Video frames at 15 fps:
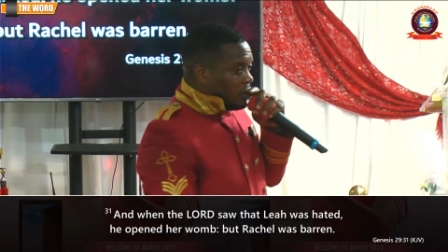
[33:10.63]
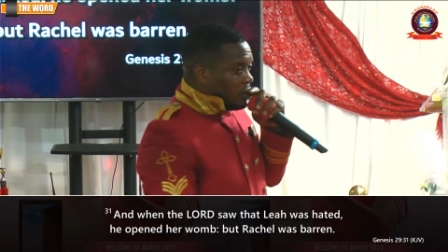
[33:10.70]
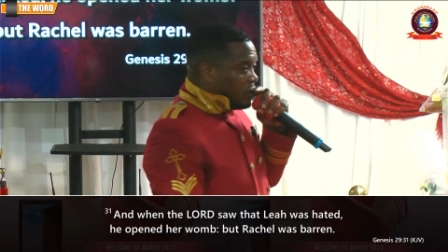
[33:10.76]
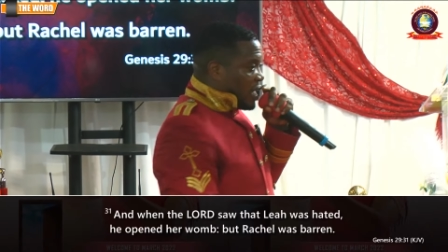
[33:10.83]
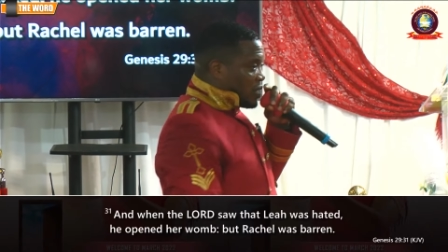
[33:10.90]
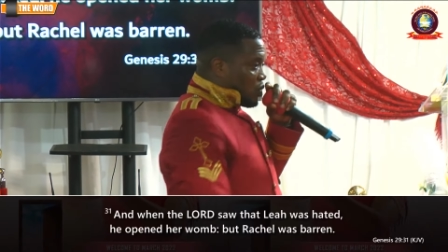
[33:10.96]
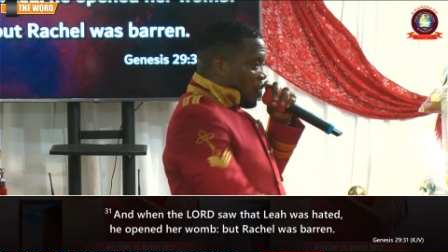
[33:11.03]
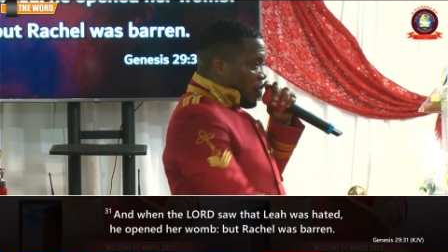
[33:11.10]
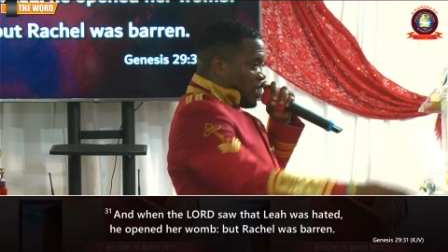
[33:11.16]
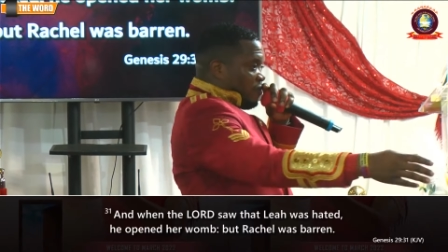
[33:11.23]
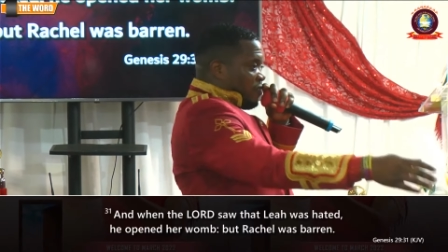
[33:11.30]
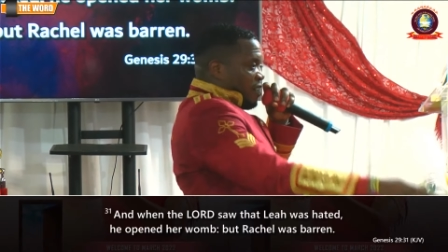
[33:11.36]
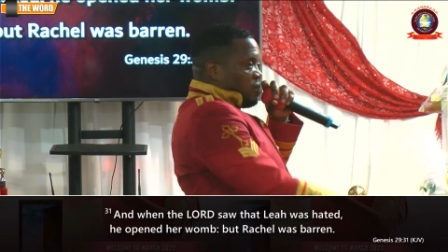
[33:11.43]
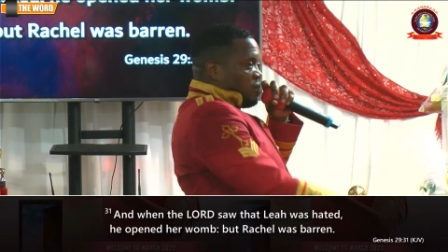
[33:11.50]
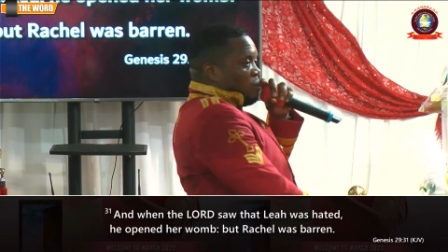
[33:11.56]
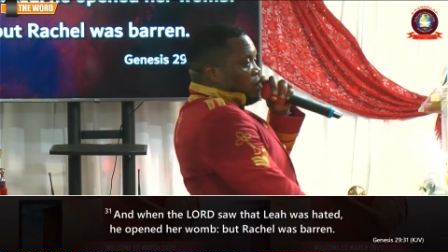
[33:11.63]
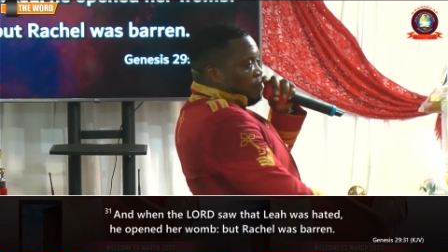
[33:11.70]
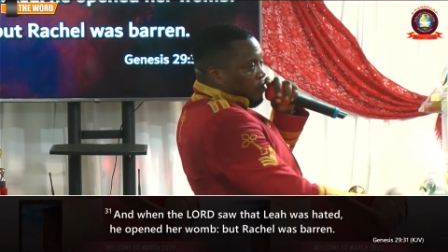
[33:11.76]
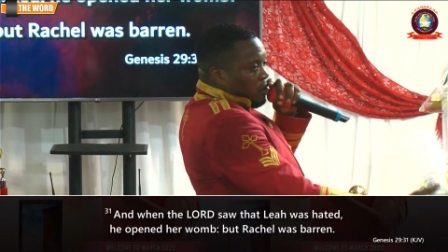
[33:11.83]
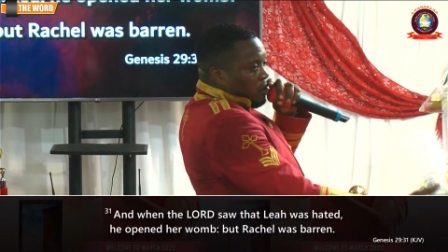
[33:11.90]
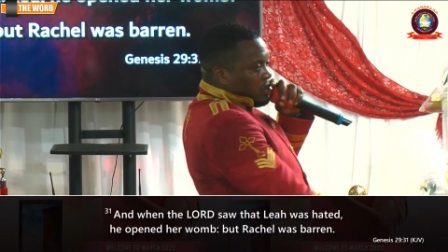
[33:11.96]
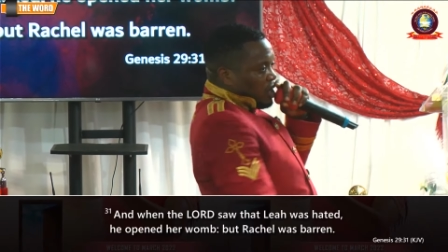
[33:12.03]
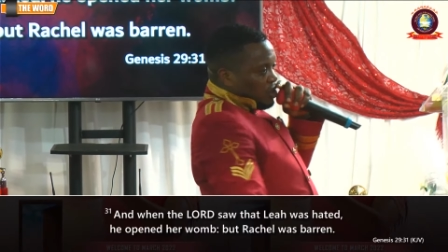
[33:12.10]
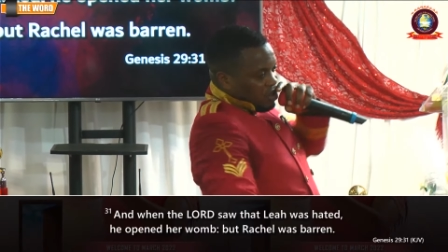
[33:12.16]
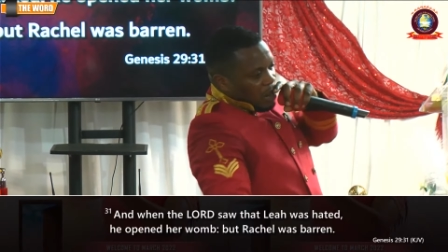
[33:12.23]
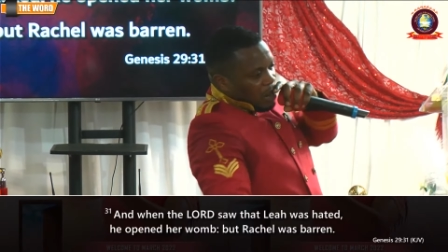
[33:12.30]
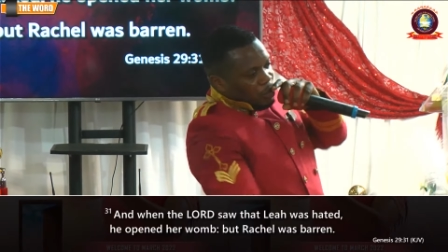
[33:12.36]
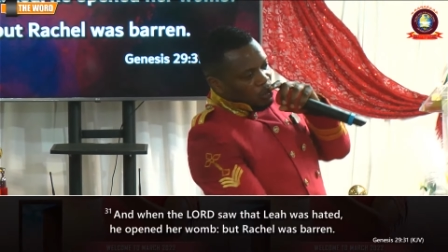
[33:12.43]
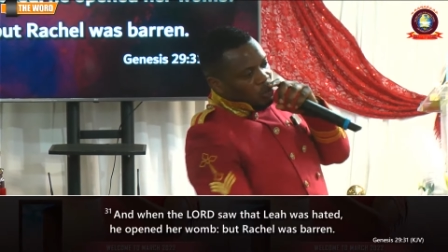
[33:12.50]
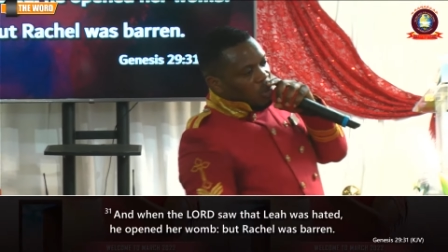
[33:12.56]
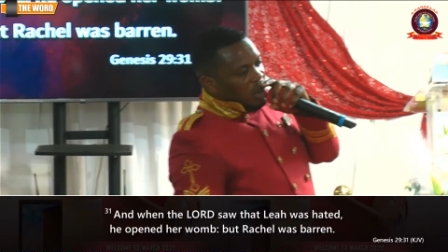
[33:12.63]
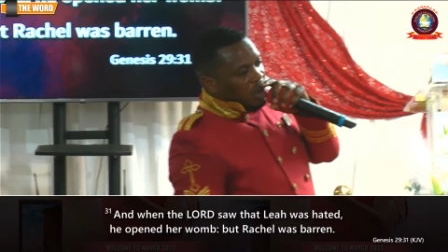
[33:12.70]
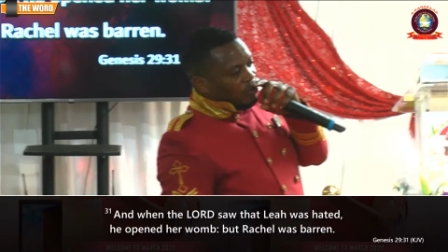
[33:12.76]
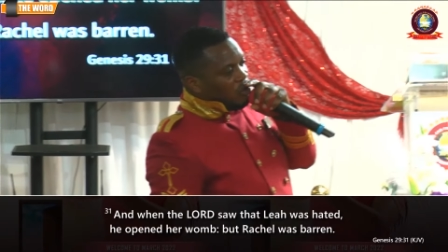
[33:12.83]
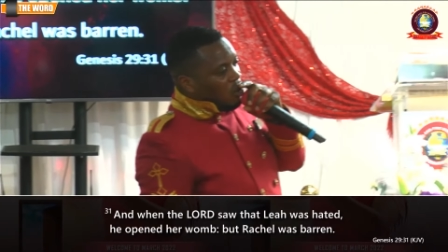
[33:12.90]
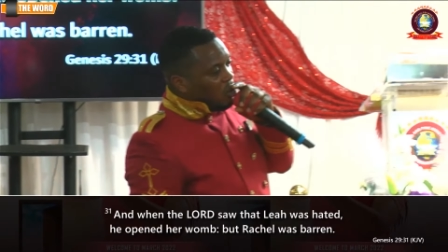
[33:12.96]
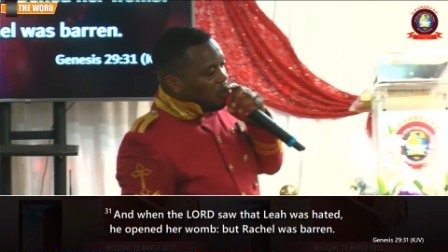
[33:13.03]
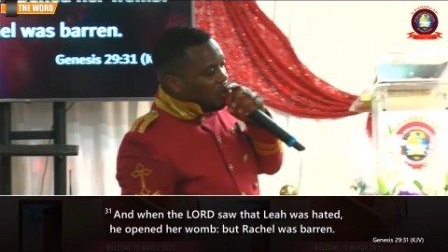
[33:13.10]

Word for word: That's why if everybody falls in a trap, you to go and fall.